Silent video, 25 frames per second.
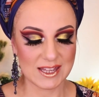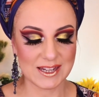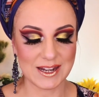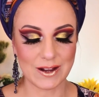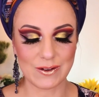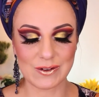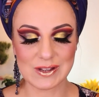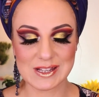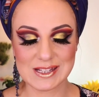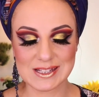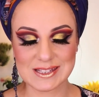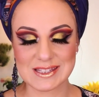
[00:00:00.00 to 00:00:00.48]

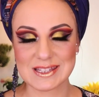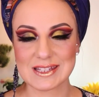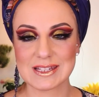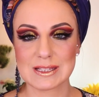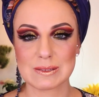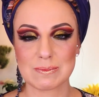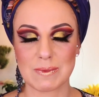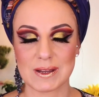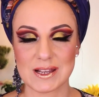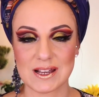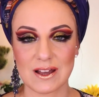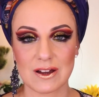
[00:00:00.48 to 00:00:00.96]
Now, is
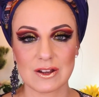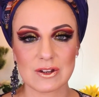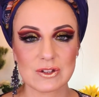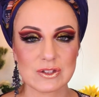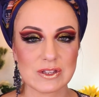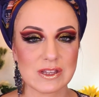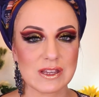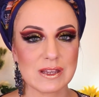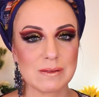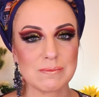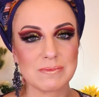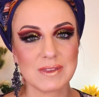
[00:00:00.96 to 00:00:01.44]
this my color
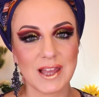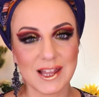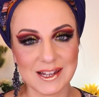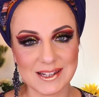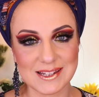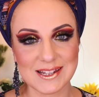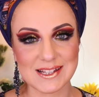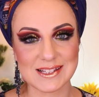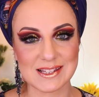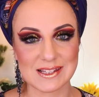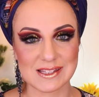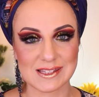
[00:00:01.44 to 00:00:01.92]
scheme?
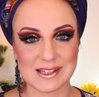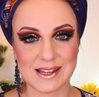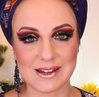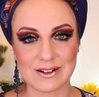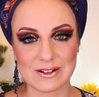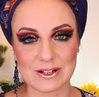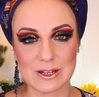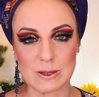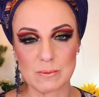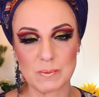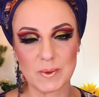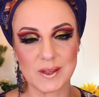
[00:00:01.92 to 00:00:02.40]
Not
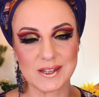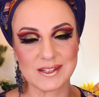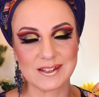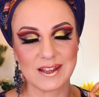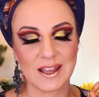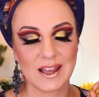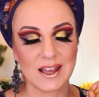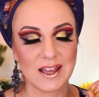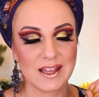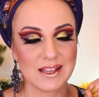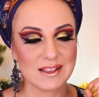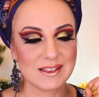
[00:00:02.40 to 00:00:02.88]
necessarily, but
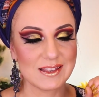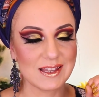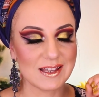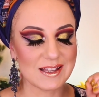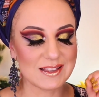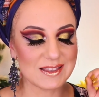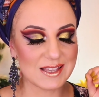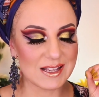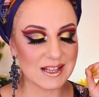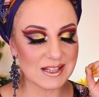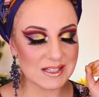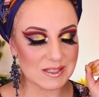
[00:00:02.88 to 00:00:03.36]

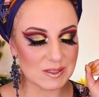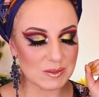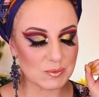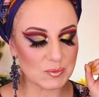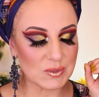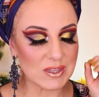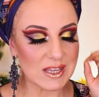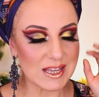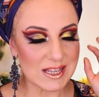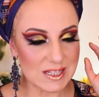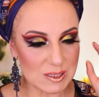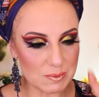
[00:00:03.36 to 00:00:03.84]

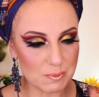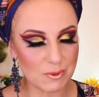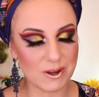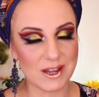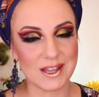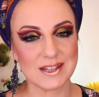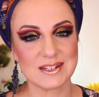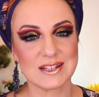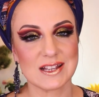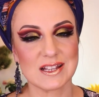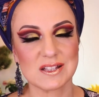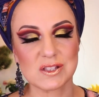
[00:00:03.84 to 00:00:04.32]
this
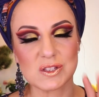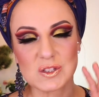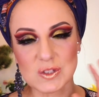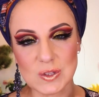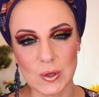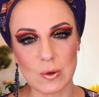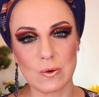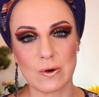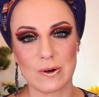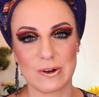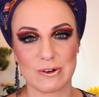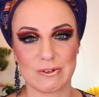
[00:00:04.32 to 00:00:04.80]
brand is
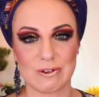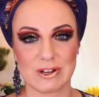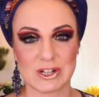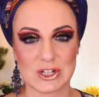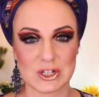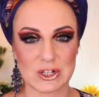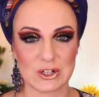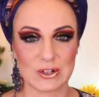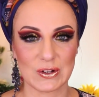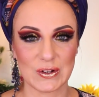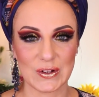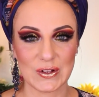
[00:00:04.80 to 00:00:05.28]
so
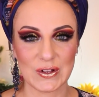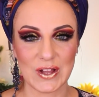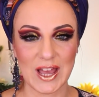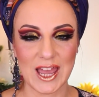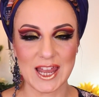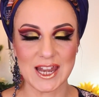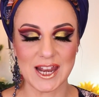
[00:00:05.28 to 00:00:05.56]
original,